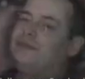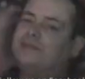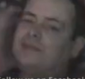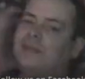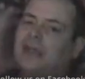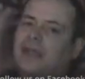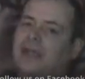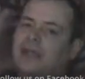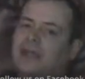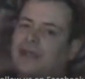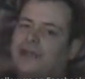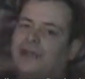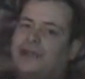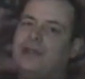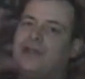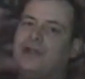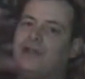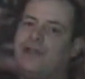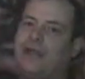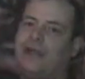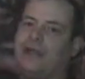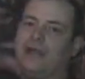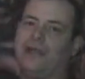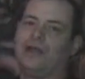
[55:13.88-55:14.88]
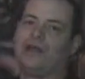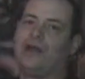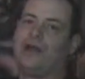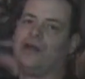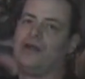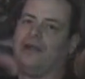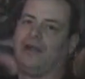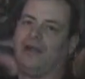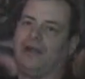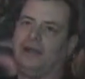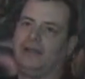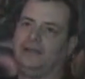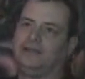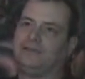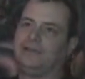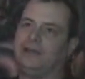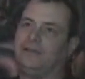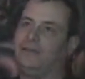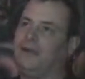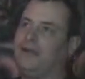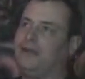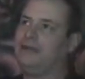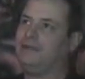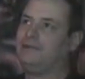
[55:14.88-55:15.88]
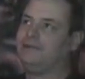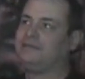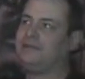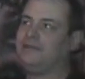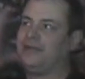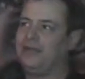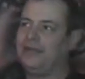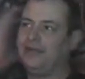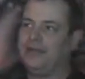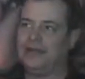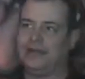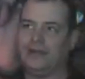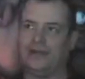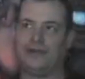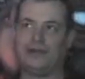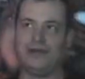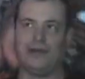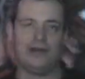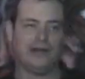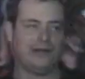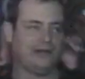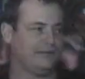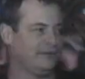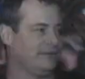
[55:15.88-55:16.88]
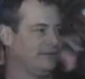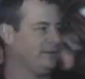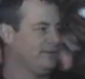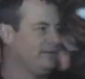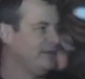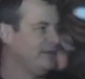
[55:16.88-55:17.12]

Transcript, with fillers: like a, you know, like a carny, somebody you'd see in a carnival.